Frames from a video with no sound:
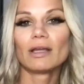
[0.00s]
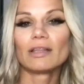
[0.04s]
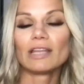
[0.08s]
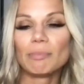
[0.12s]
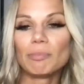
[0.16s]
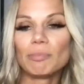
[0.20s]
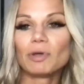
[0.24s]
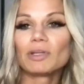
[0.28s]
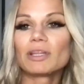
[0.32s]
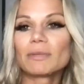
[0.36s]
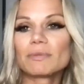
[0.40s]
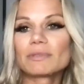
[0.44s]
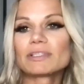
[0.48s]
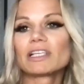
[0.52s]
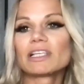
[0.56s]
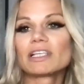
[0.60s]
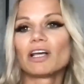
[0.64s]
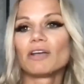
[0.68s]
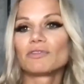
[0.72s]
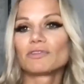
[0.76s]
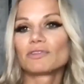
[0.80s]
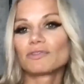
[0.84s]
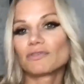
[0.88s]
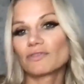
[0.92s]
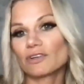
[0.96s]
They put
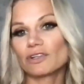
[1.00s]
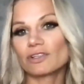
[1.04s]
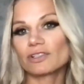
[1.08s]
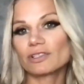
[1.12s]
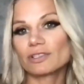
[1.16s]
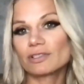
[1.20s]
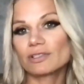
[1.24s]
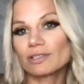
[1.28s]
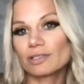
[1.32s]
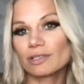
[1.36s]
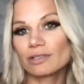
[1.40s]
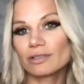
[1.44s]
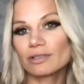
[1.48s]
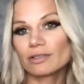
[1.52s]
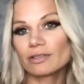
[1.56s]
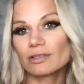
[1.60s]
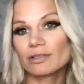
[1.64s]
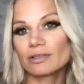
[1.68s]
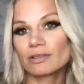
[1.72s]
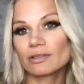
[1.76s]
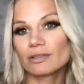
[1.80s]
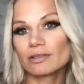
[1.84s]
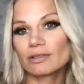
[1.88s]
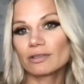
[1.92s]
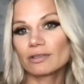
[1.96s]
themselves first
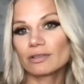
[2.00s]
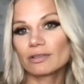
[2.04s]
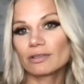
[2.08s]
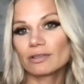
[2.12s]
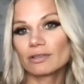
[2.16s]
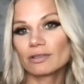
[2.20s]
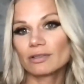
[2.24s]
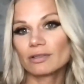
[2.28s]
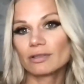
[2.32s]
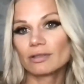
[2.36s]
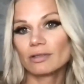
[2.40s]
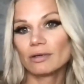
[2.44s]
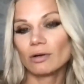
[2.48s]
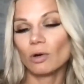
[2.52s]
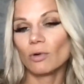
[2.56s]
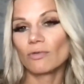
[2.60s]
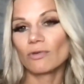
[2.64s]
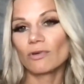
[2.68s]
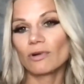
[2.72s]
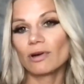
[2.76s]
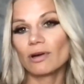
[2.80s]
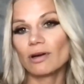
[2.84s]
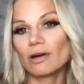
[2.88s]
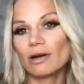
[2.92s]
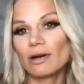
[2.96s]

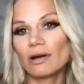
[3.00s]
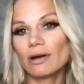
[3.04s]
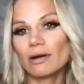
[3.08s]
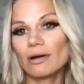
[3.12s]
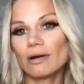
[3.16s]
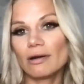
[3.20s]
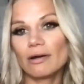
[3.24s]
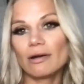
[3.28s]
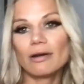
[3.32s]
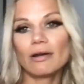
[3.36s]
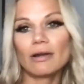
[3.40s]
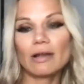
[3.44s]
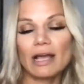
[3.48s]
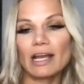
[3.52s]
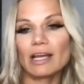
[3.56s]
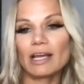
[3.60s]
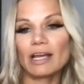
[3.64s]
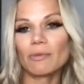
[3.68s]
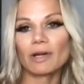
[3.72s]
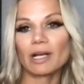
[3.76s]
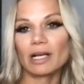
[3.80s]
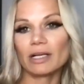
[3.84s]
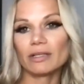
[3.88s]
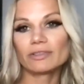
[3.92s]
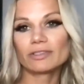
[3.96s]
over anyone
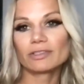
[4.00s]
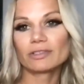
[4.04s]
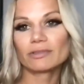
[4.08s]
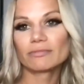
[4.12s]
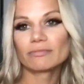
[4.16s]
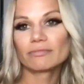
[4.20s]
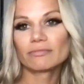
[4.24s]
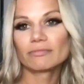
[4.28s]
else.